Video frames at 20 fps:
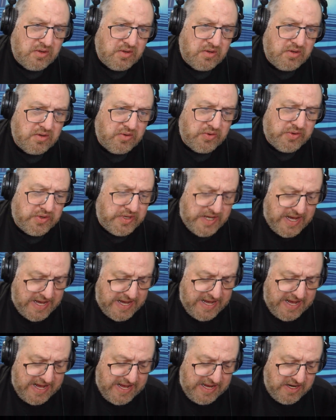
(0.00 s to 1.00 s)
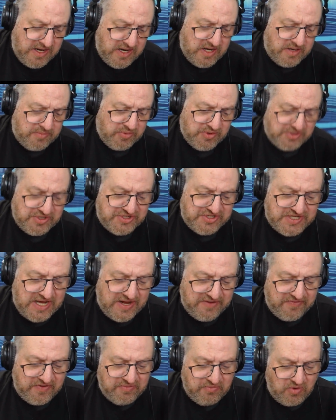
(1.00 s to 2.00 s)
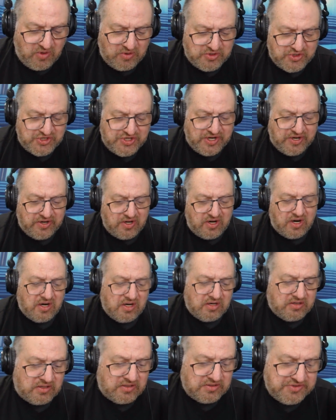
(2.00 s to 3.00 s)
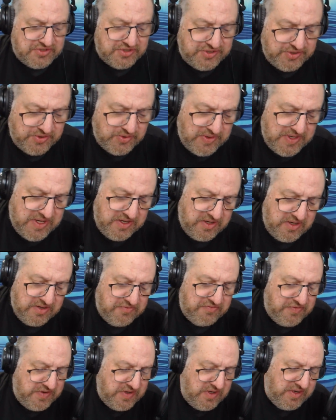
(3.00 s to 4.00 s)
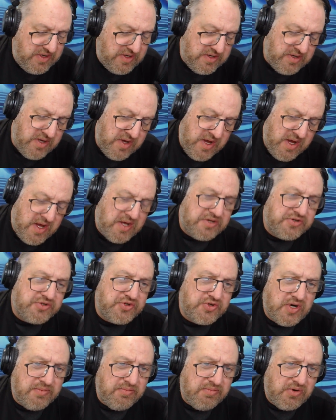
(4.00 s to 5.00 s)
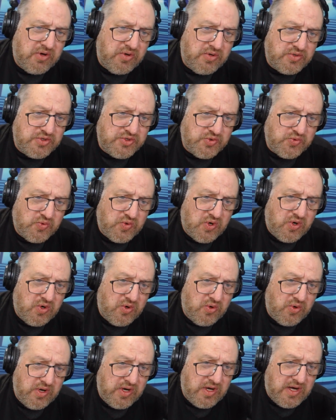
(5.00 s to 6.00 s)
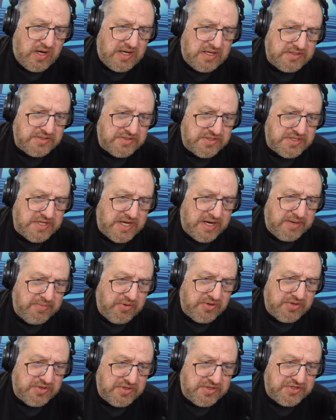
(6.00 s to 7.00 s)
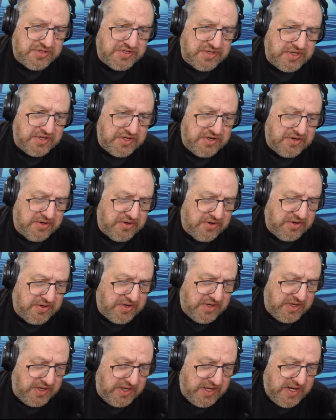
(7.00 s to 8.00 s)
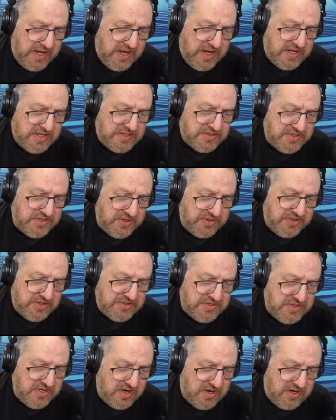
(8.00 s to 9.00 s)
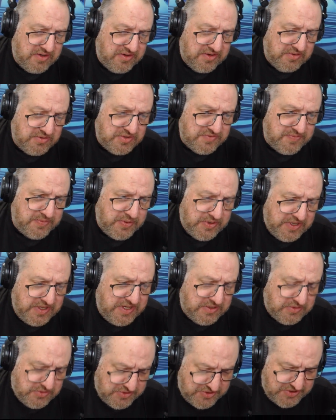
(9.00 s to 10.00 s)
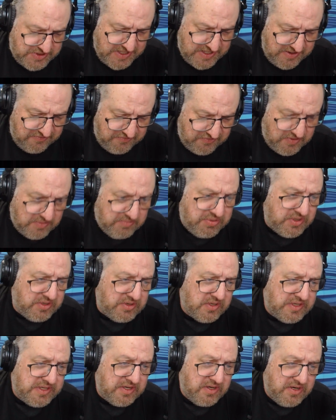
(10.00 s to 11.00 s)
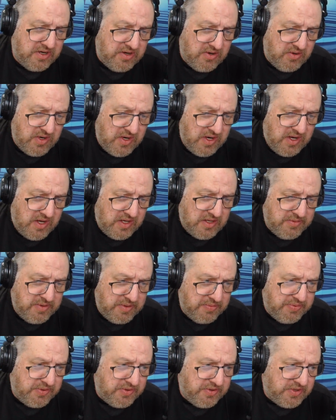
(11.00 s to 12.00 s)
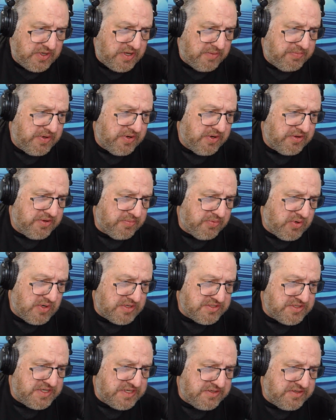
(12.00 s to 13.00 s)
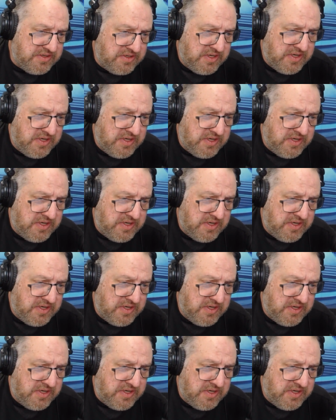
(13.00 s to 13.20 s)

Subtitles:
Okay, number 7, most shared article, too inconvenient. Trump goes rogue on cybersecurity. So here's an article that was pretty interesting from Politico. Let me pull it up here. The President